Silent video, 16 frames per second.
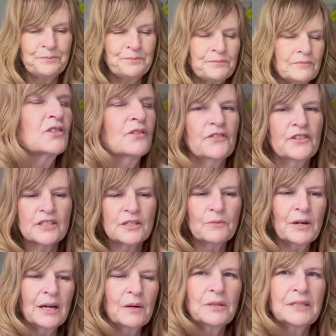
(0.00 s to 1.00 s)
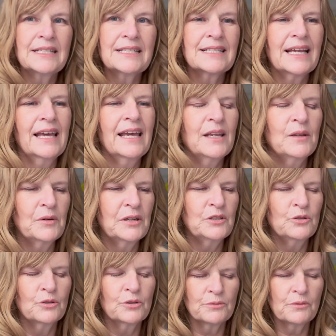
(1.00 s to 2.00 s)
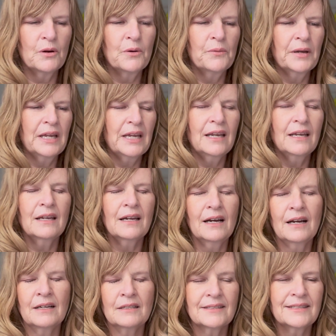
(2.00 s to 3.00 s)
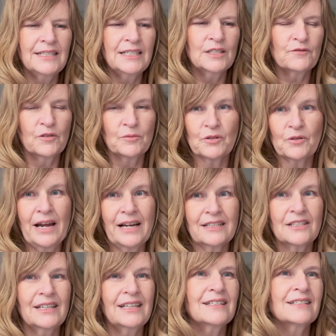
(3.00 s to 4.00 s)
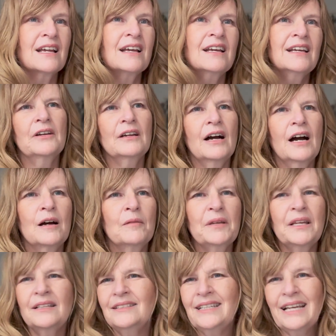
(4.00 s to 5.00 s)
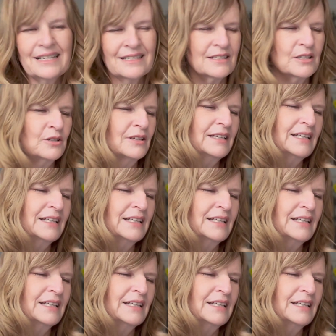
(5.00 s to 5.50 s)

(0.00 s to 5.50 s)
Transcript: So first of all, I want to say when you're growing seeds from scratch yes,